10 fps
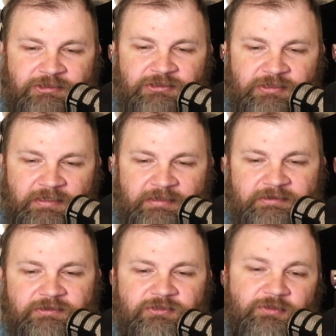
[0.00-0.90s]
this.
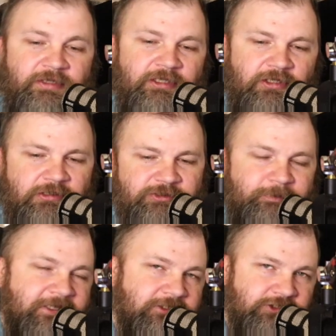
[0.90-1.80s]
So then the card's
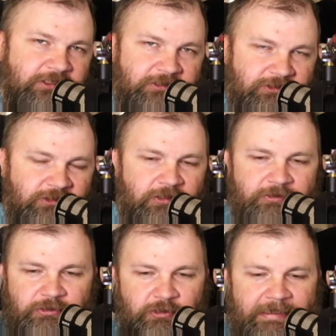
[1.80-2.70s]
banished, then it's gone.
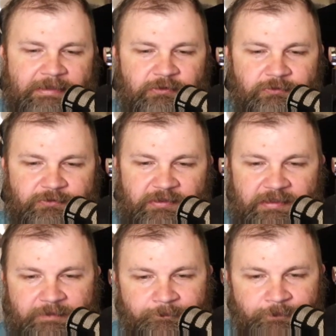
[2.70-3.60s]
You can't use it
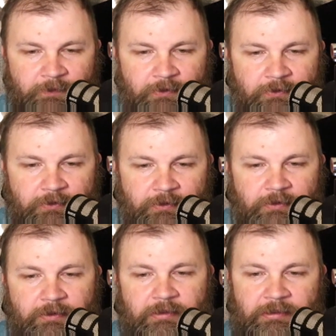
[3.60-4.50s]
again.
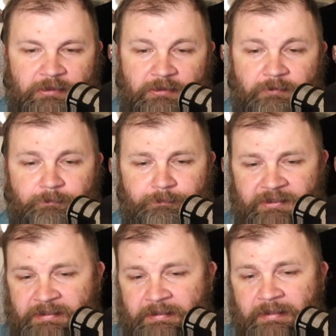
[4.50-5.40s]
But
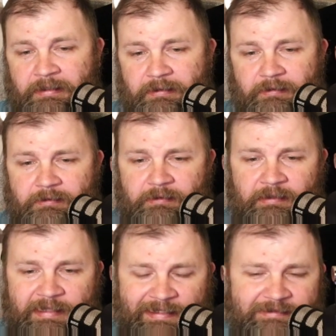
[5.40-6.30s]
yeah,
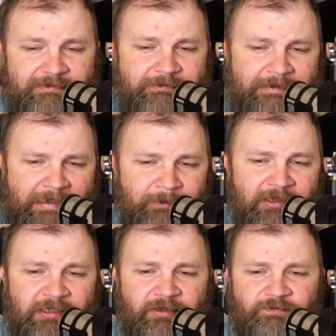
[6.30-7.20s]
that could be a
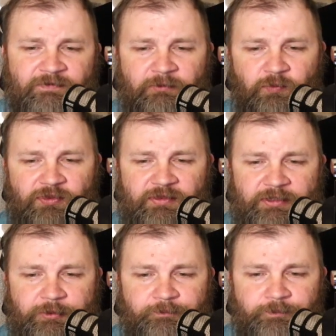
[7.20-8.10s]
lot of fun with
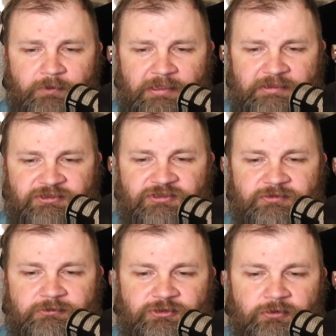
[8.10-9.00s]

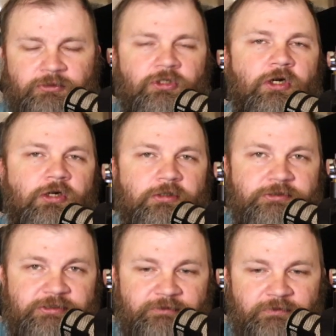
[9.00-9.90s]
certain
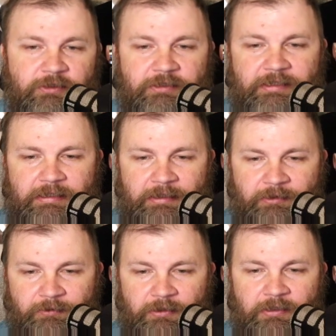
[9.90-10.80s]
cards and everything like
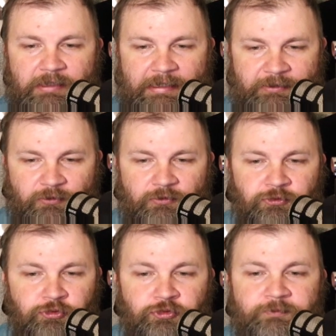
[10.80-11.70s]
that. I know
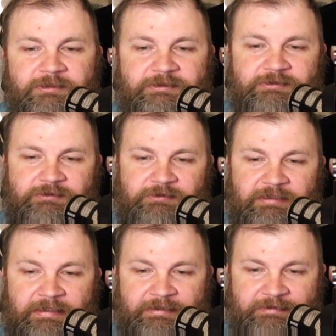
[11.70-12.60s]
Anubis
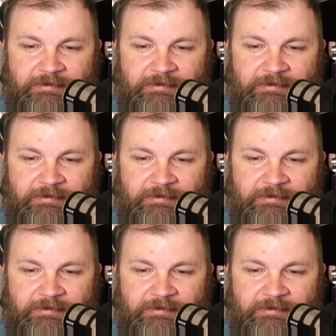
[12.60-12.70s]
is